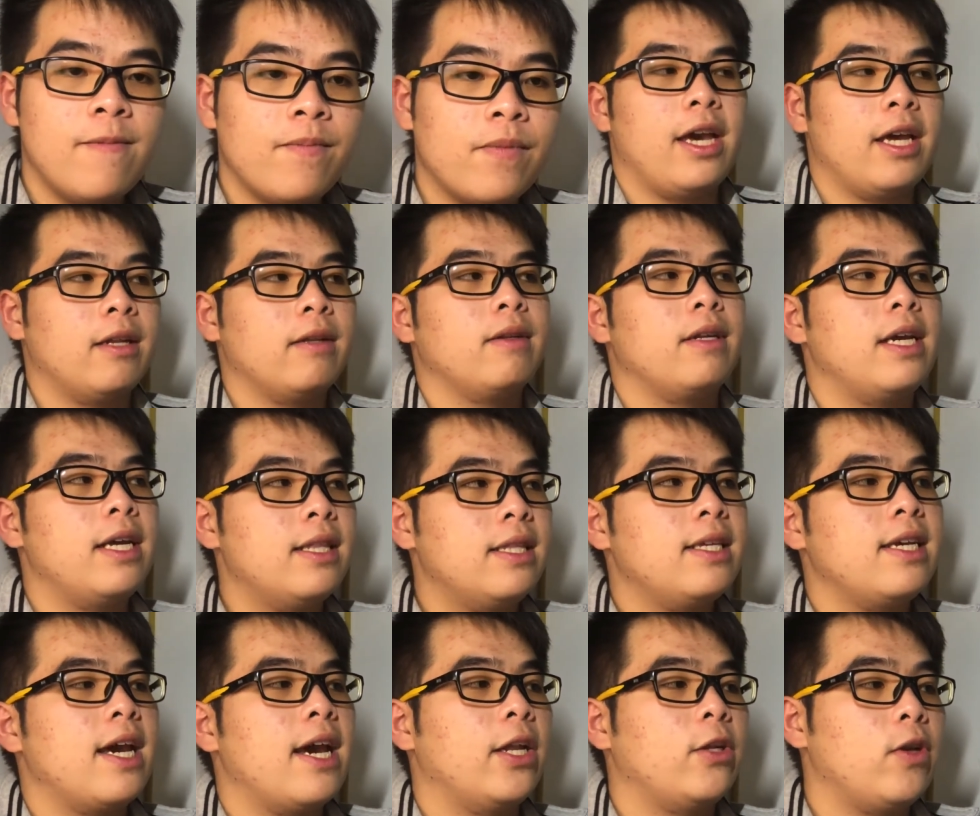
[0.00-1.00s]
and in
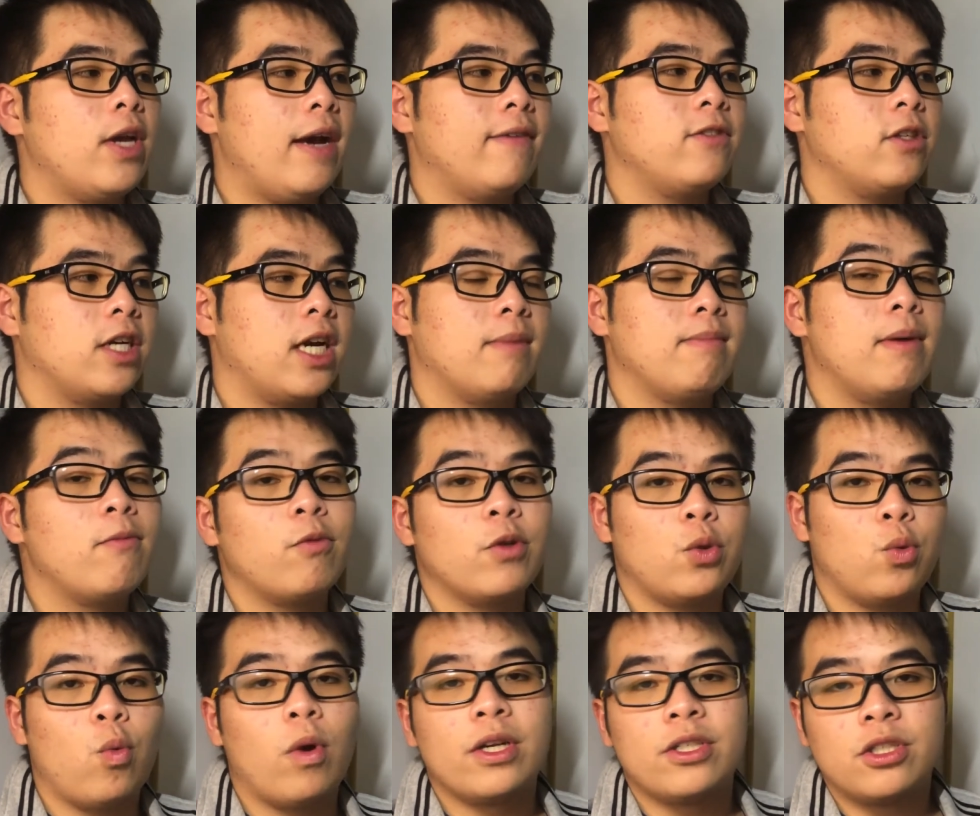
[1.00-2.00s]
the end you have to come up
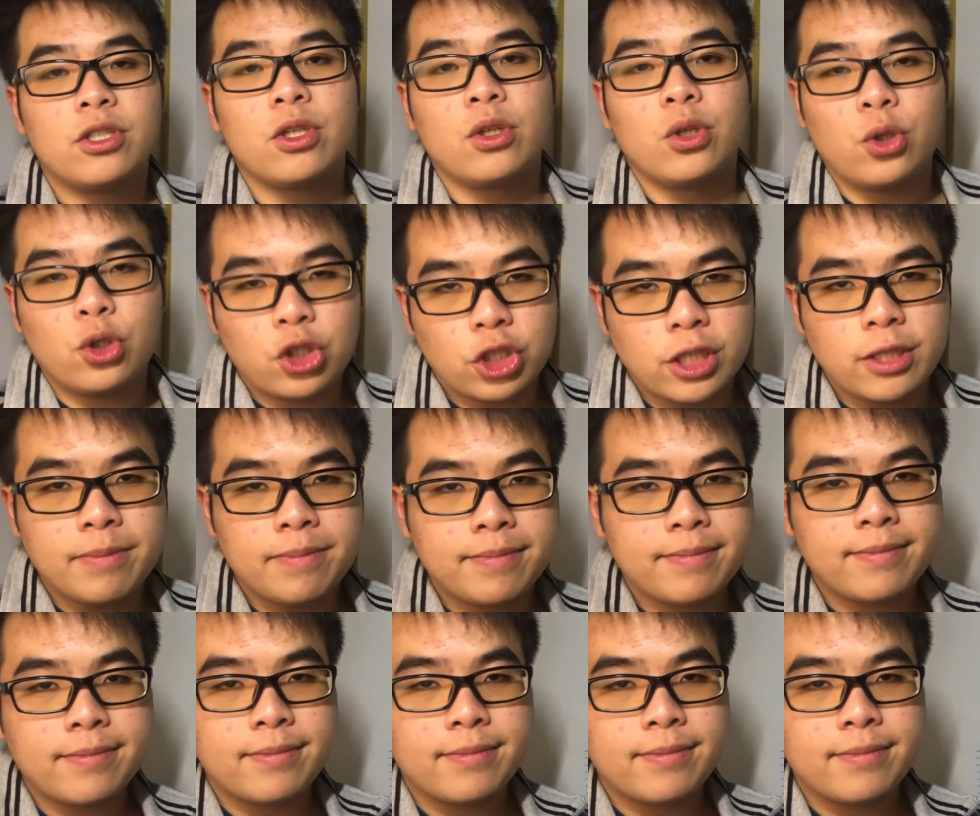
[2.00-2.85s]
with one solution.